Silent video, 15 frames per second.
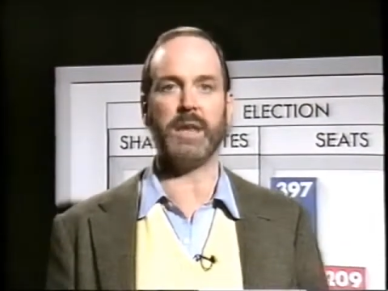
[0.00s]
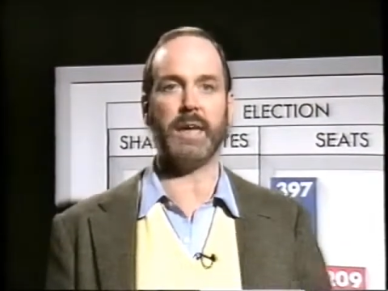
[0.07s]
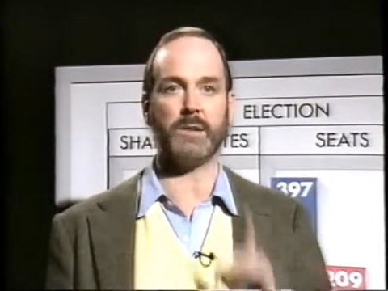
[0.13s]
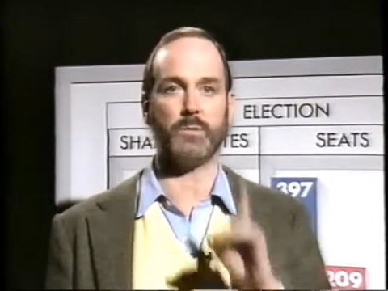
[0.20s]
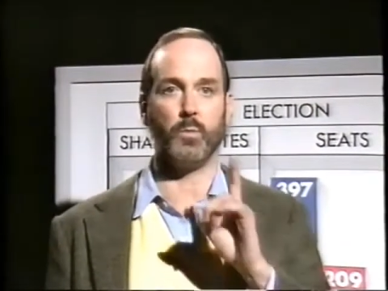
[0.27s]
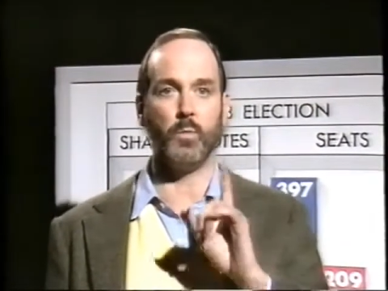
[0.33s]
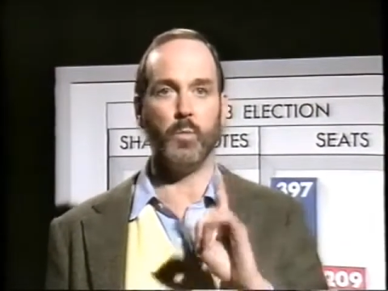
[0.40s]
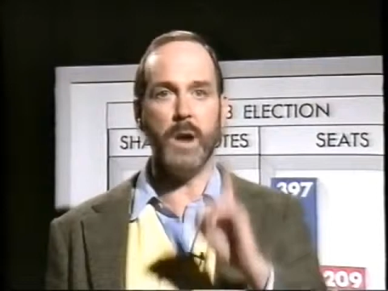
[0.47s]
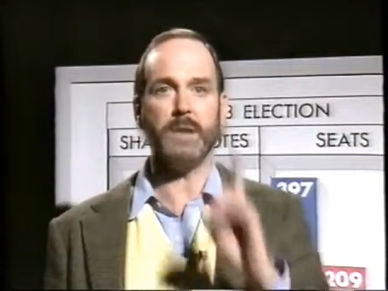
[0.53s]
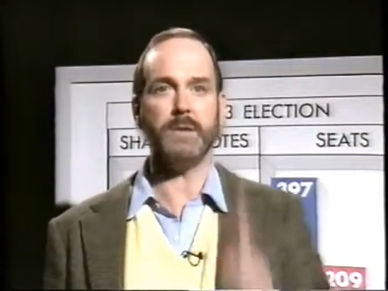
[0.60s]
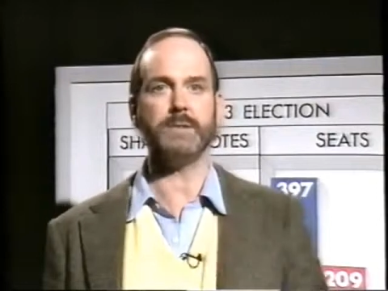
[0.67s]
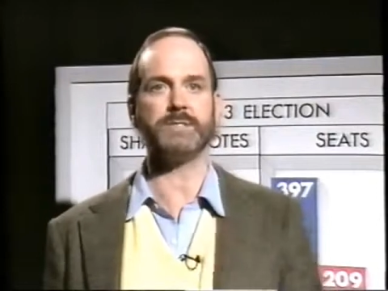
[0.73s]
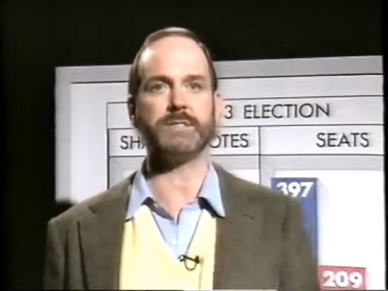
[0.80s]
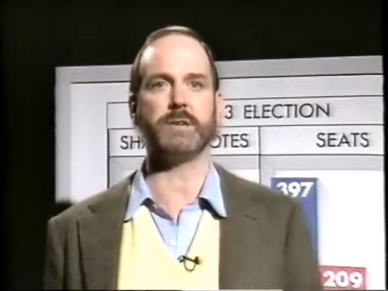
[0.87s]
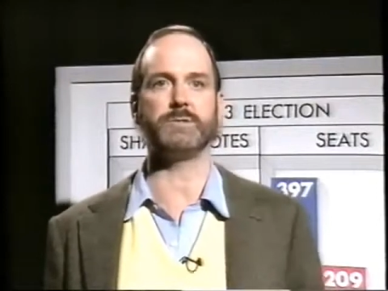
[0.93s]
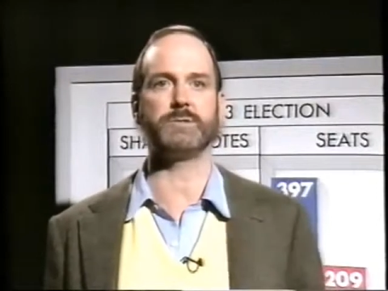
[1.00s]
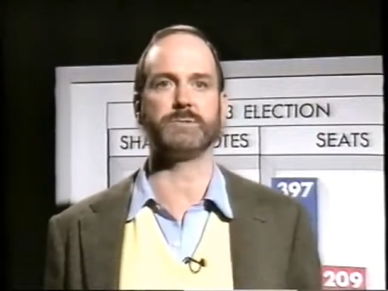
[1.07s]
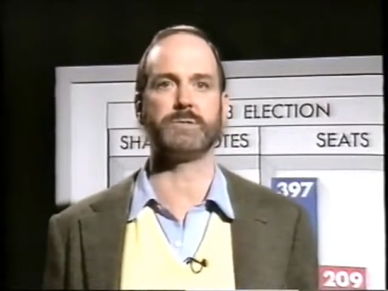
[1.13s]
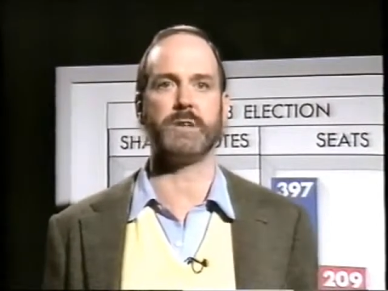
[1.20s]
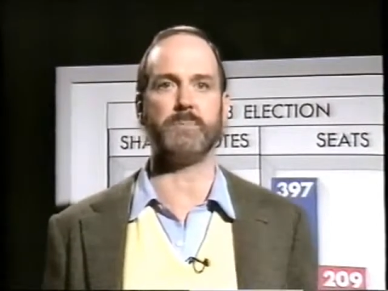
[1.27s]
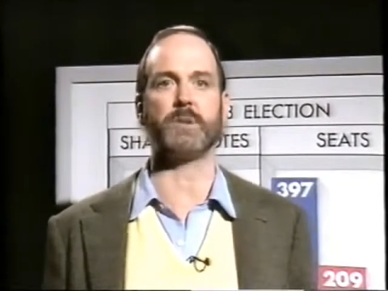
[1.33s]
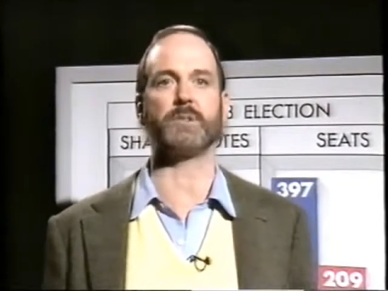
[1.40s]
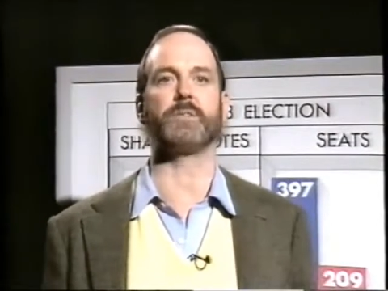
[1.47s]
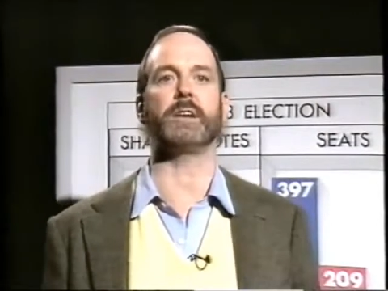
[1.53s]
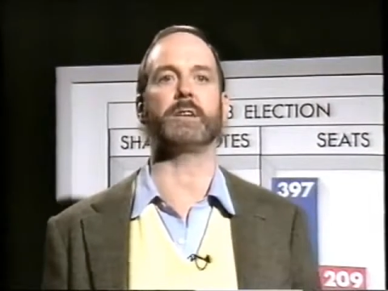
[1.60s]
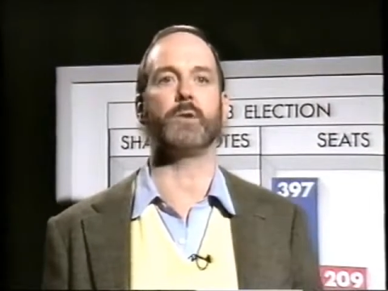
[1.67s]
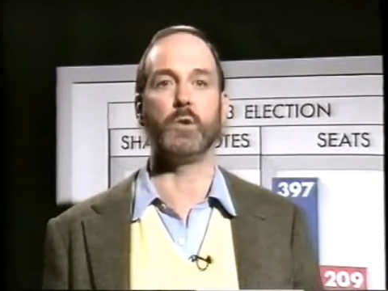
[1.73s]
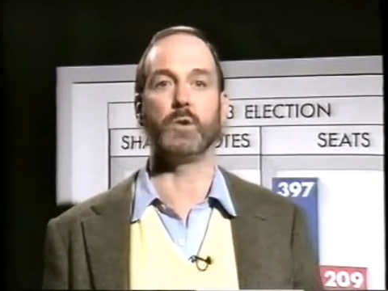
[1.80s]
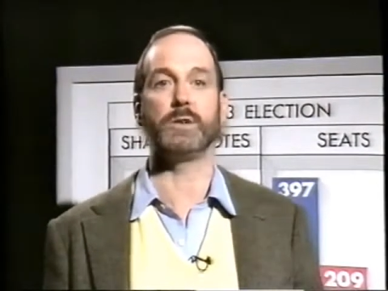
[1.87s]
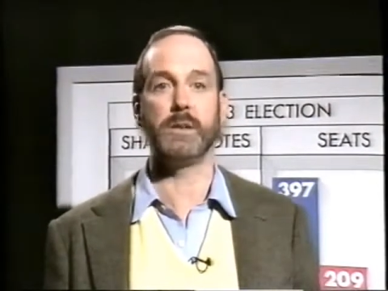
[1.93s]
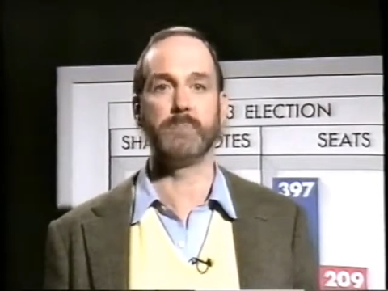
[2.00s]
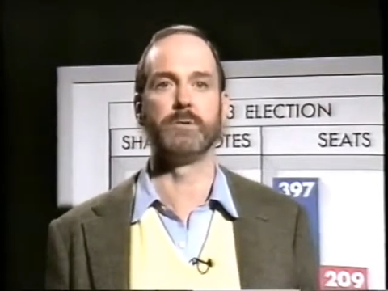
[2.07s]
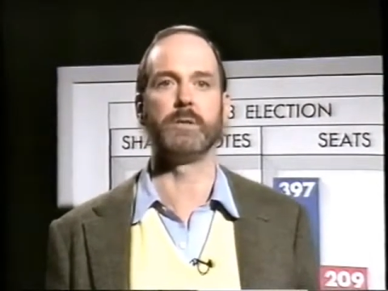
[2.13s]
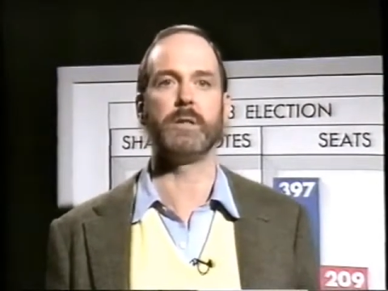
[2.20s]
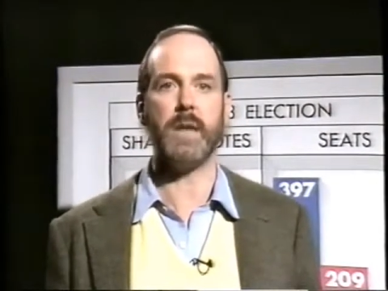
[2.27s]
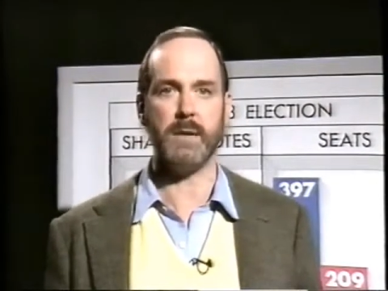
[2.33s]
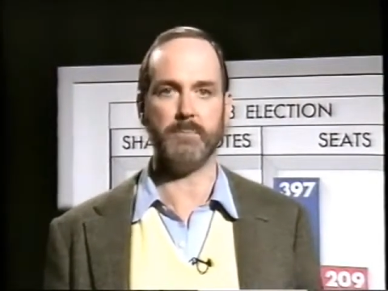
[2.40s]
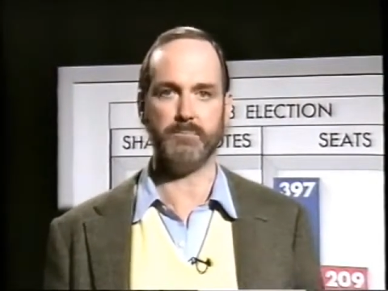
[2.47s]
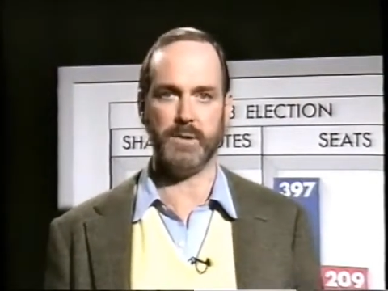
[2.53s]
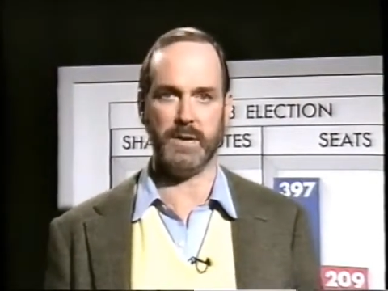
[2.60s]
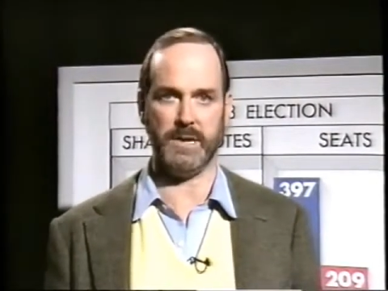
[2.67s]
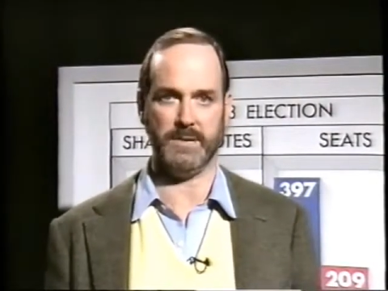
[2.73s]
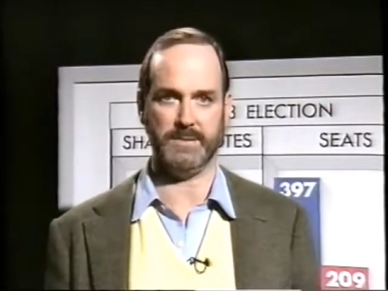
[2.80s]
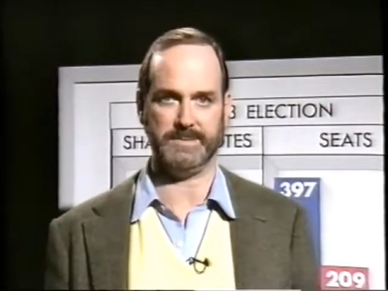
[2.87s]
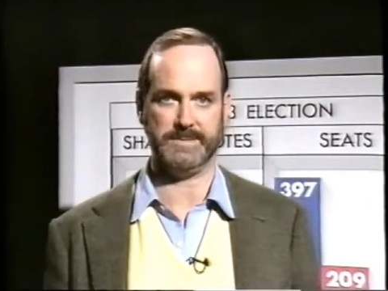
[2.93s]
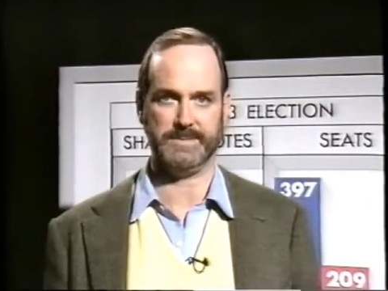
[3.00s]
to elect one Social Democrat or Liberal MP.